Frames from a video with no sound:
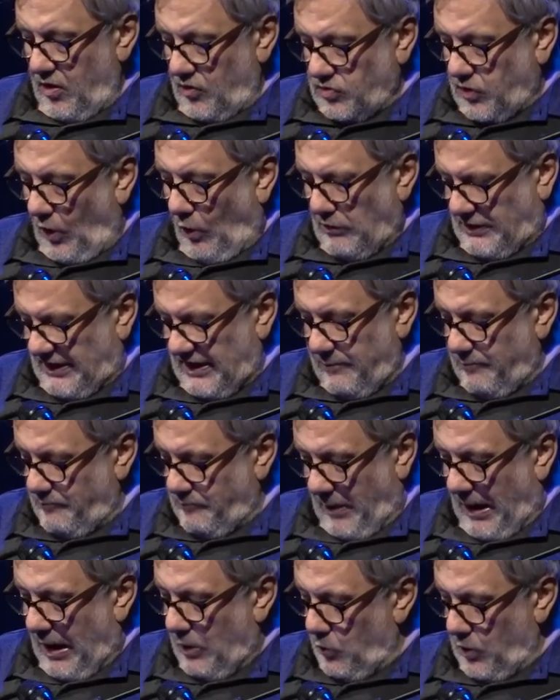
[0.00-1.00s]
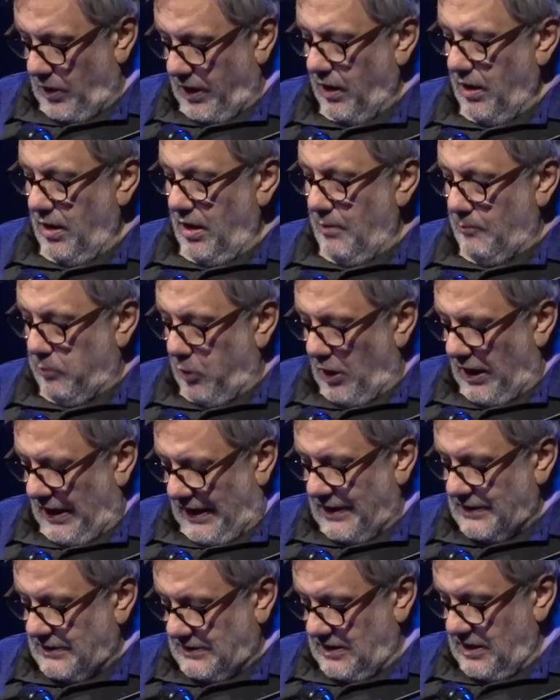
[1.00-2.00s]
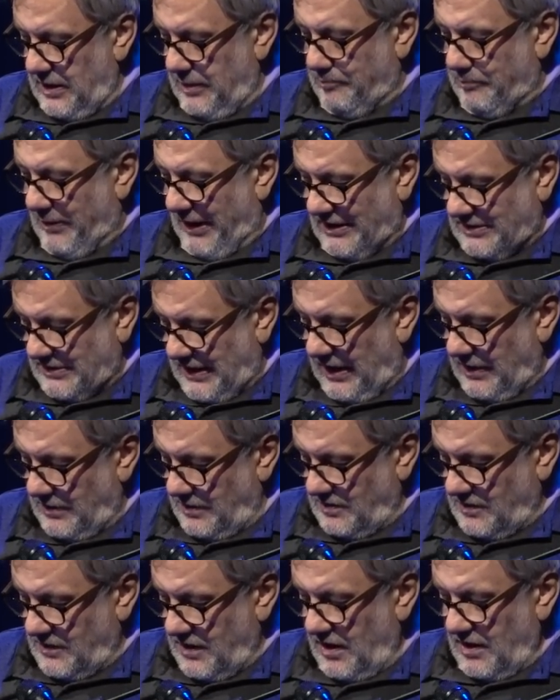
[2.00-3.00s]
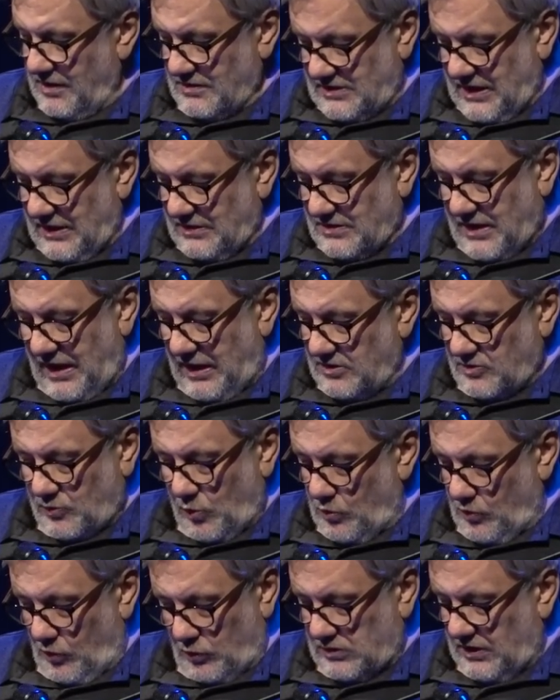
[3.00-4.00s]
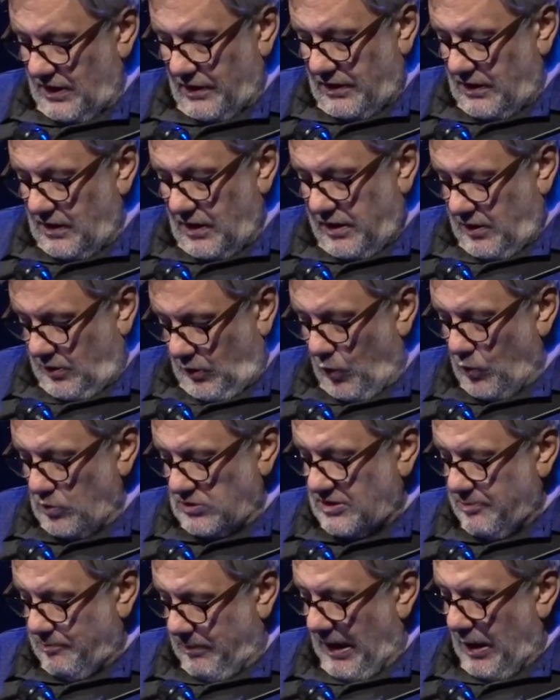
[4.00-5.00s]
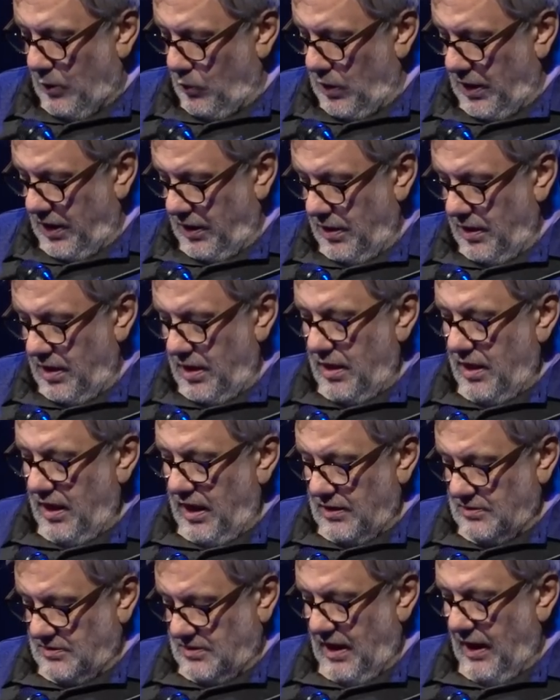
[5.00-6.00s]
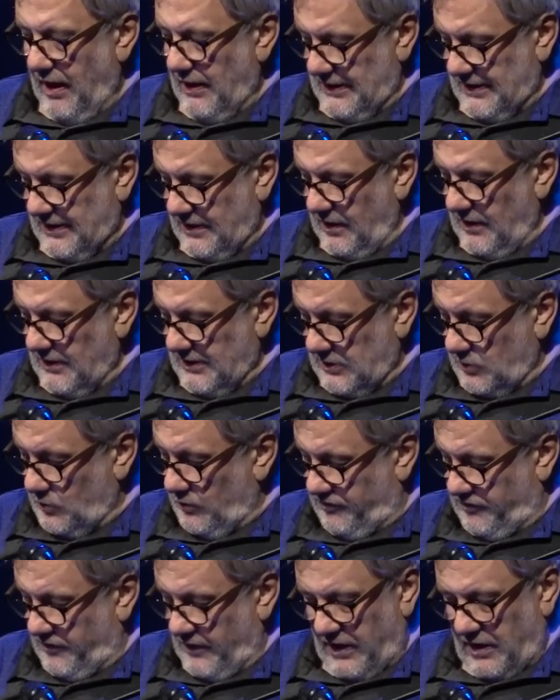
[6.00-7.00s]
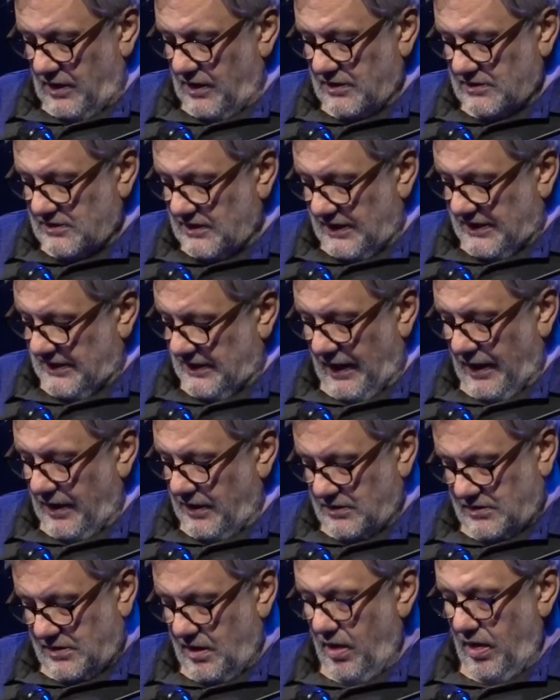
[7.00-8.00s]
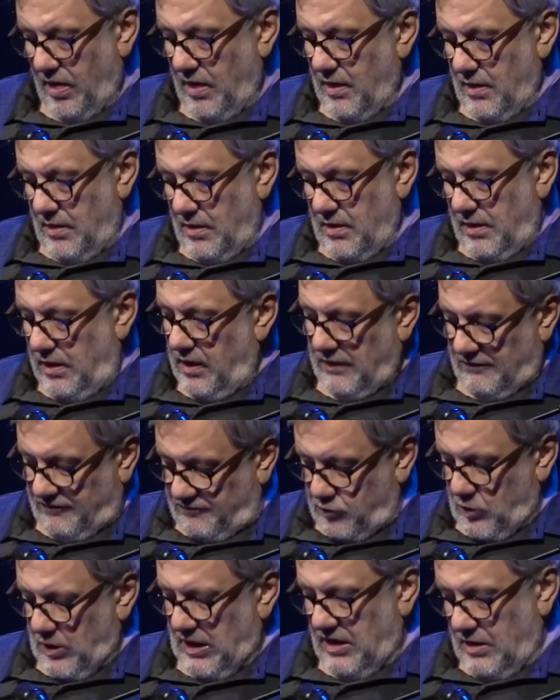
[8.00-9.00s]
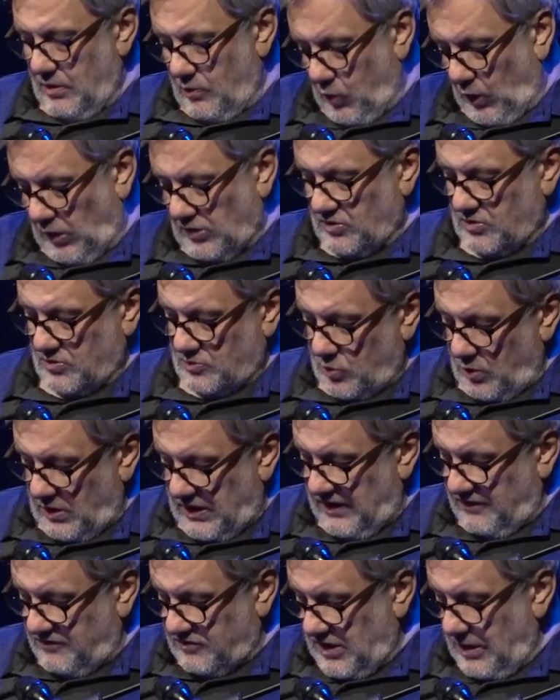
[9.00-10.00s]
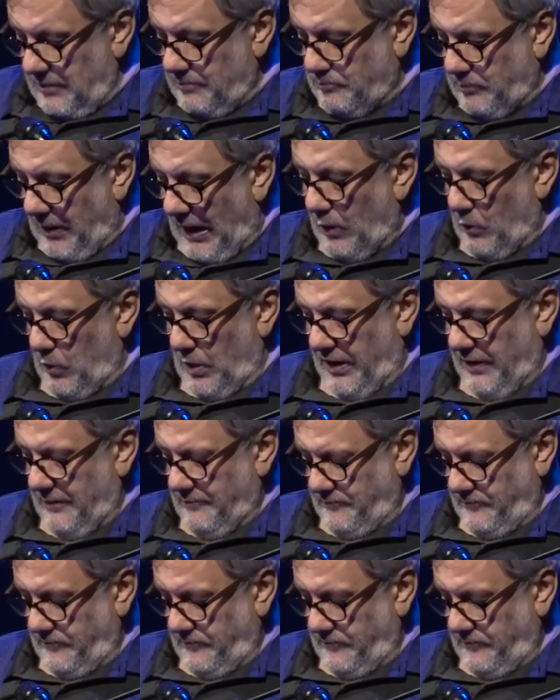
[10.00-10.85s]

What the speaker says: Those in power politely pretend that they do not really hold power and ask us to freely decide if we want to give them power.